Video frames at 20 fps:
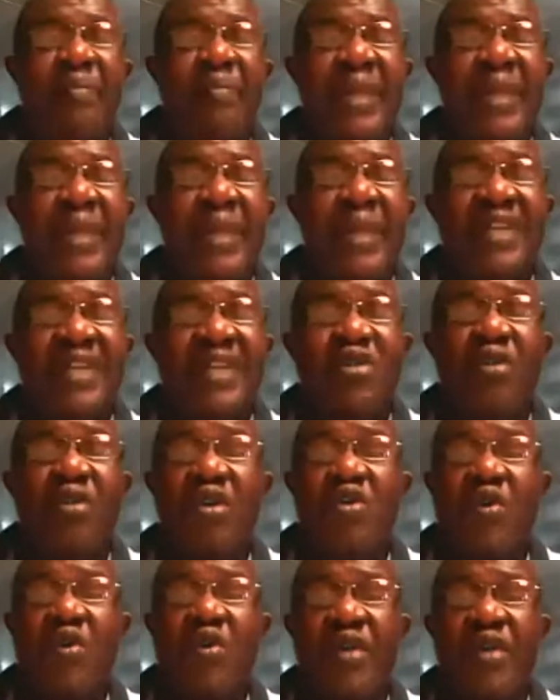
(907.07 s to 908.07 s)
And by
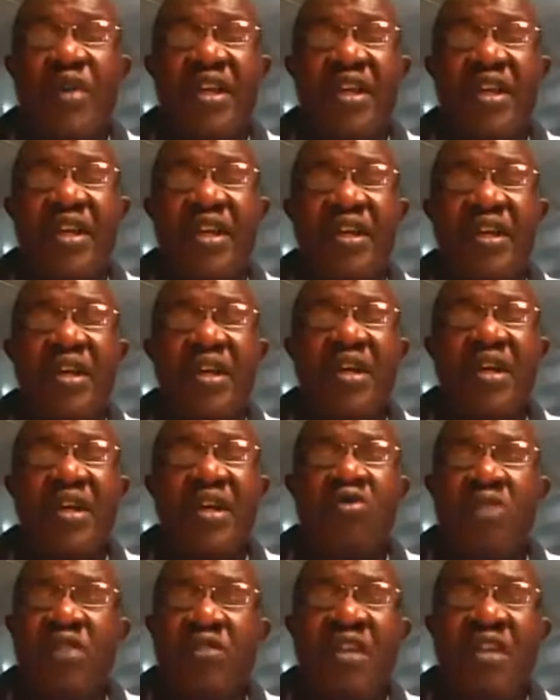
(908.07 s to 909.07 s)
so doing,
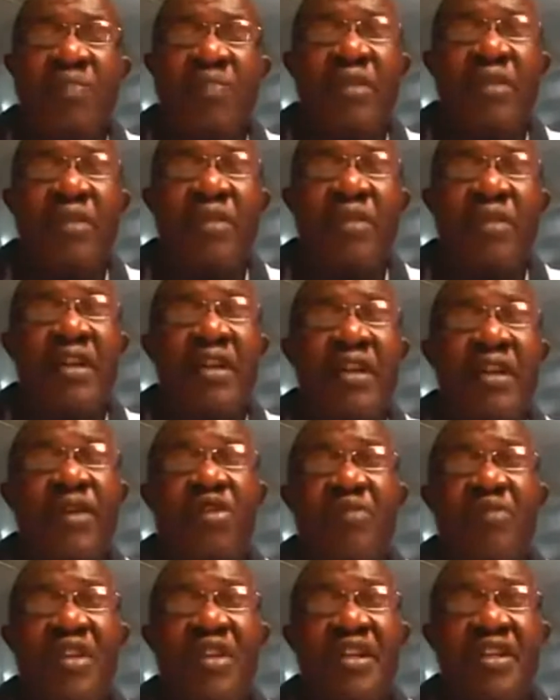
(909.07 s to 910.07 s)
we will not only build a
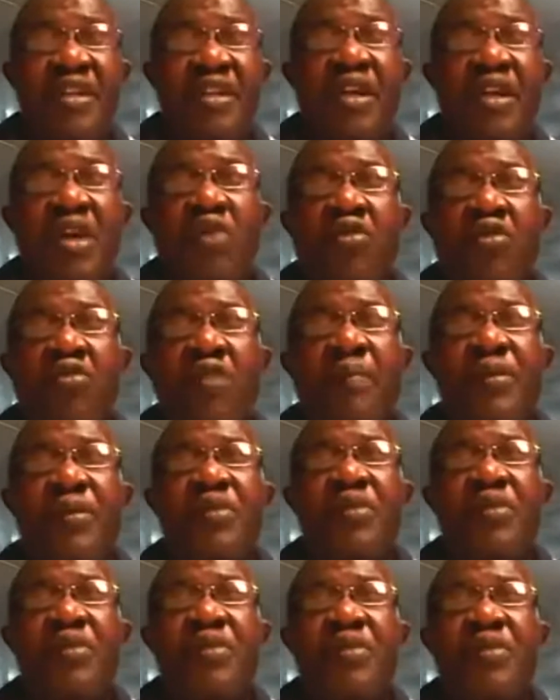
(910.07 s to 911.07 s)
community,
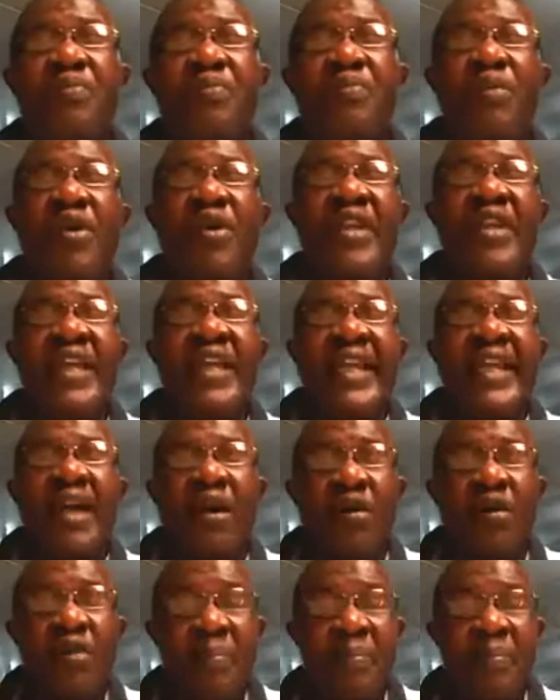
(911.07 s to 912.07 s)
we will put money
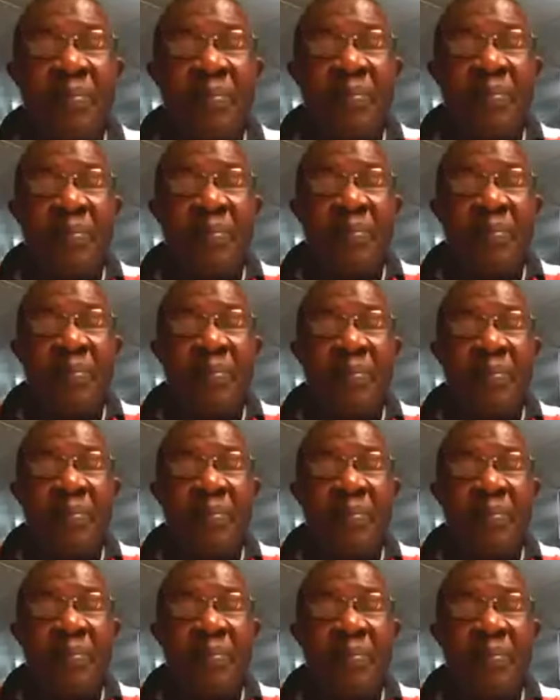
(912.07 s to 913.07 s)
in our own
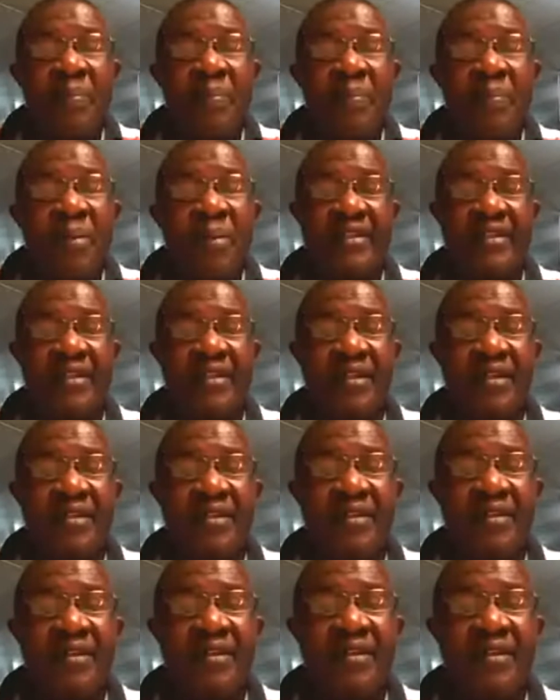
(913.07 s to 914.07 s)
pocket.
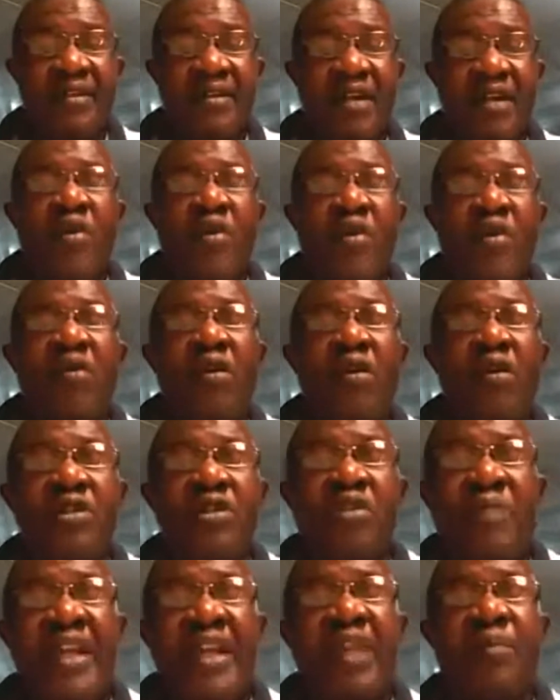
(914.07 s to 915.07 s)
We want
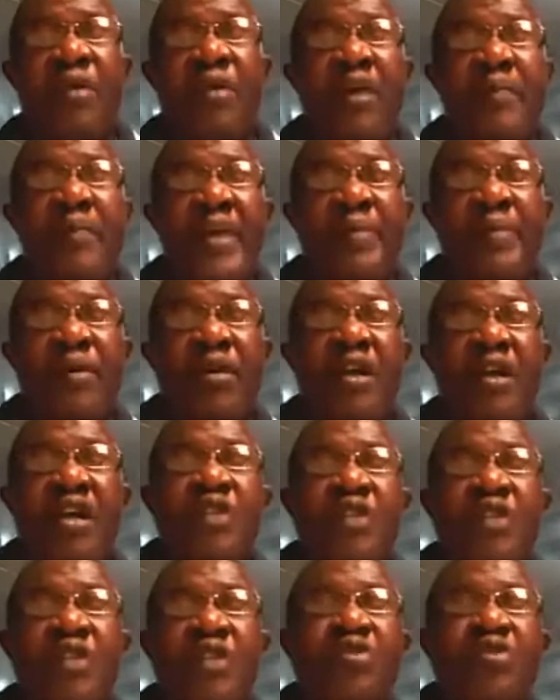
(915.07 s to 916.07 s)
people
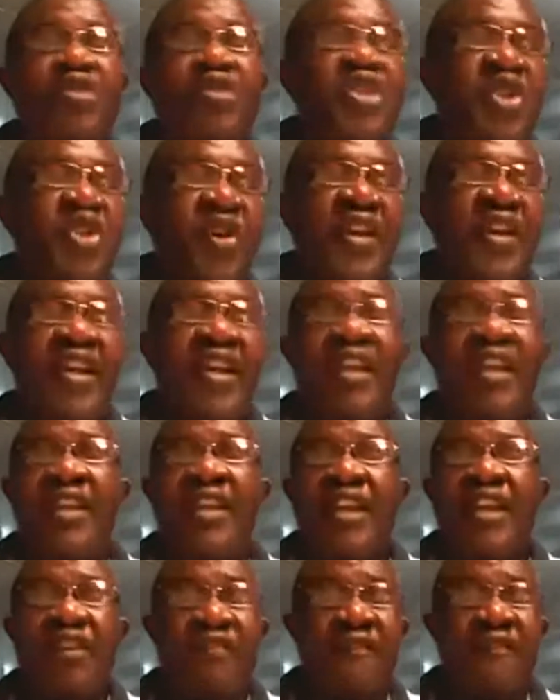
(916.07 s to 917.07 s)
to join
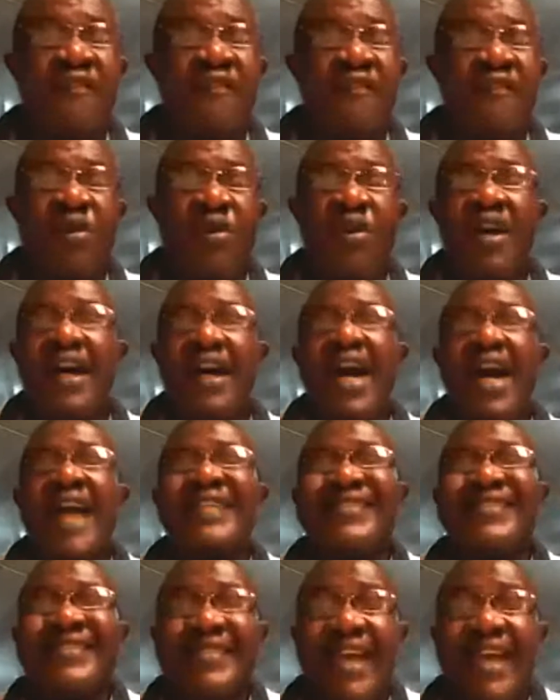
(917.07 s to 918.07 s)
in the info war
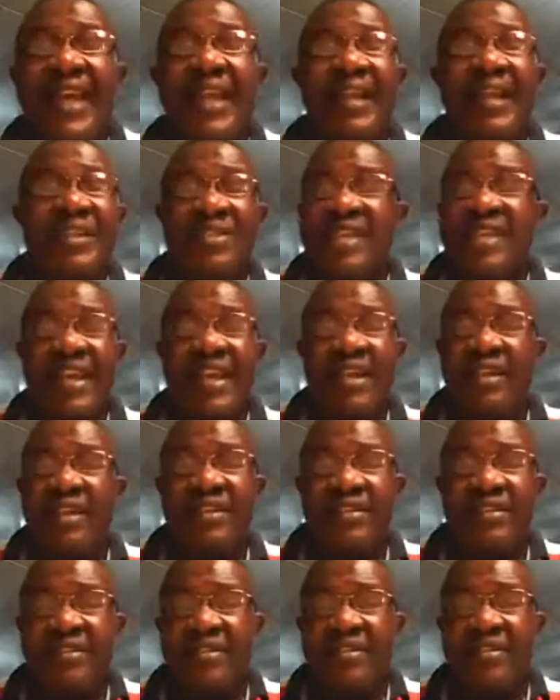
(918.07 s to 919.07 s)
against the
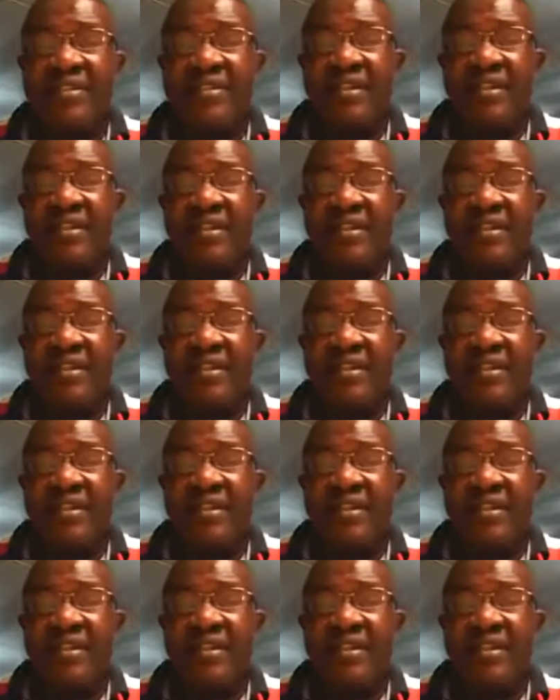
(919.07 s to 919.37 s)
elites.